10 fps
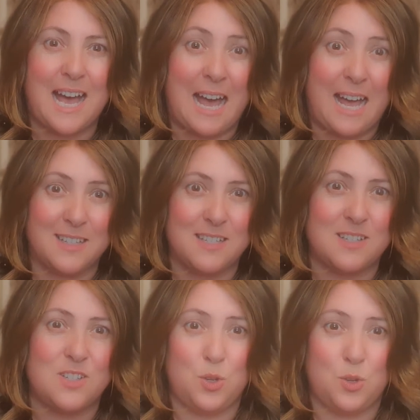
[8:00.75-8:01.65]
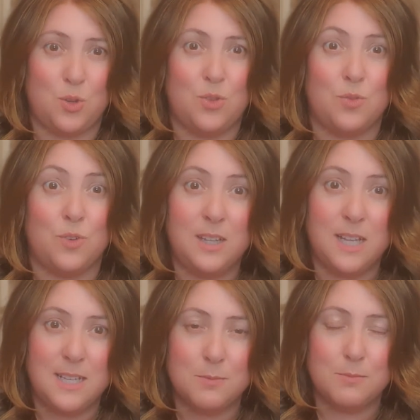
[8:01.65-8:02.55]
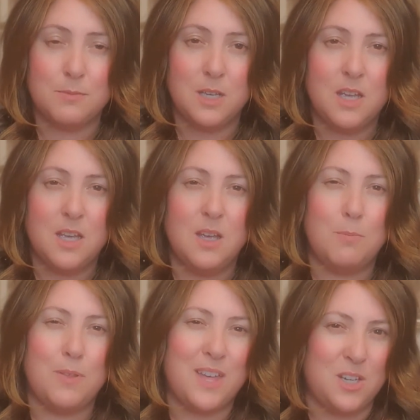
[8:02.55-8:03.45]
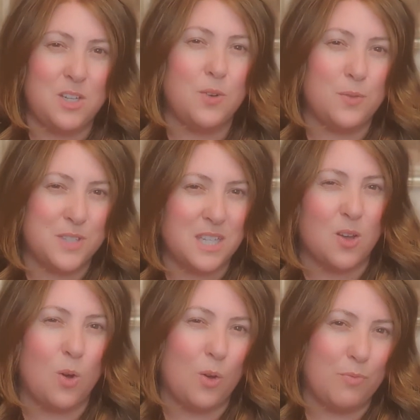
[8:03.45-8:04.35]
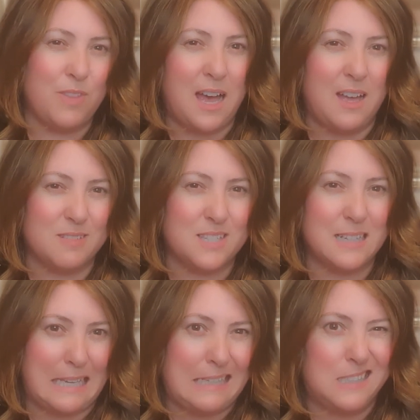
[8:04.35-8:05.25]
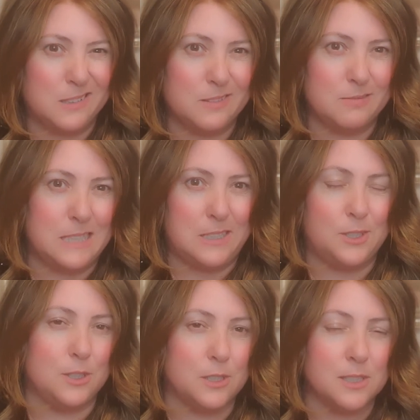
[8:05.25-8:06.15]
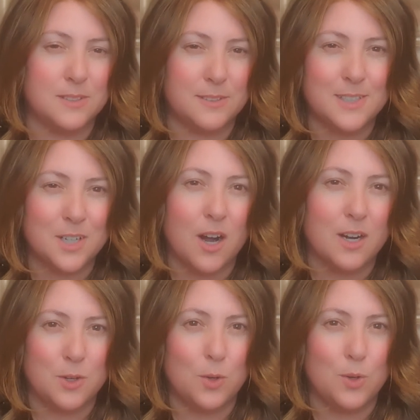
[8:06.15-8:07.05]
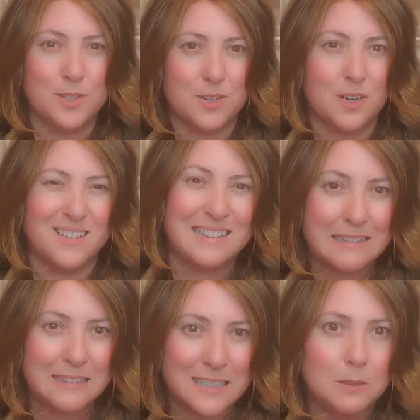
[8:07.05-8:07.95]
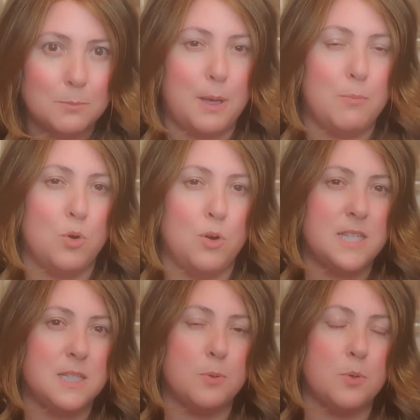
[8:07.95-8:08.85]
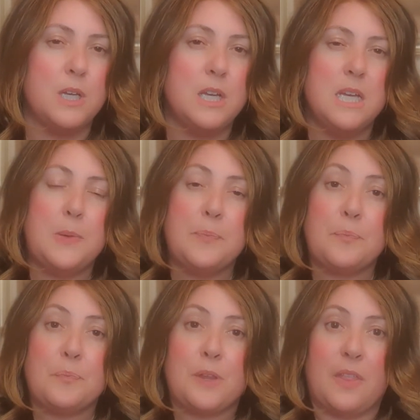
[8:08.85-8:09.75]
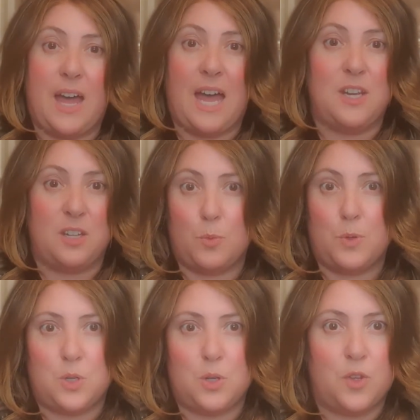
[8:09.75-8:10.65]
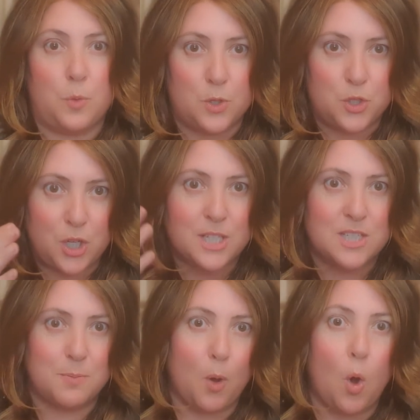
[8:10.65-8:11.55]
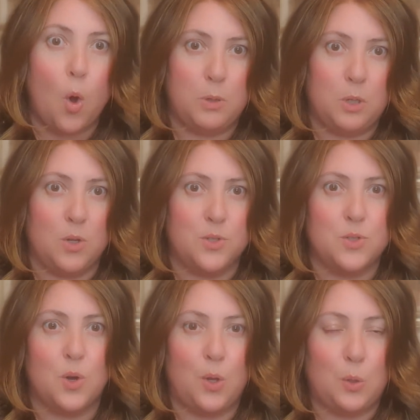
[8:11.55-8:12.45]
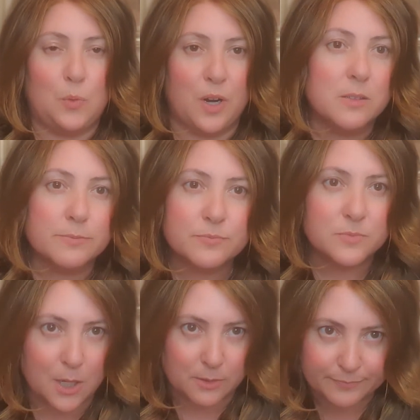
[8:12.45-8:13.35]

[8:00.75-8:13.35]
add to the realism, but then you've obviously got that slight issue because the dark knots are a little bit more visible than you would do if you were just all blonde all over. Now,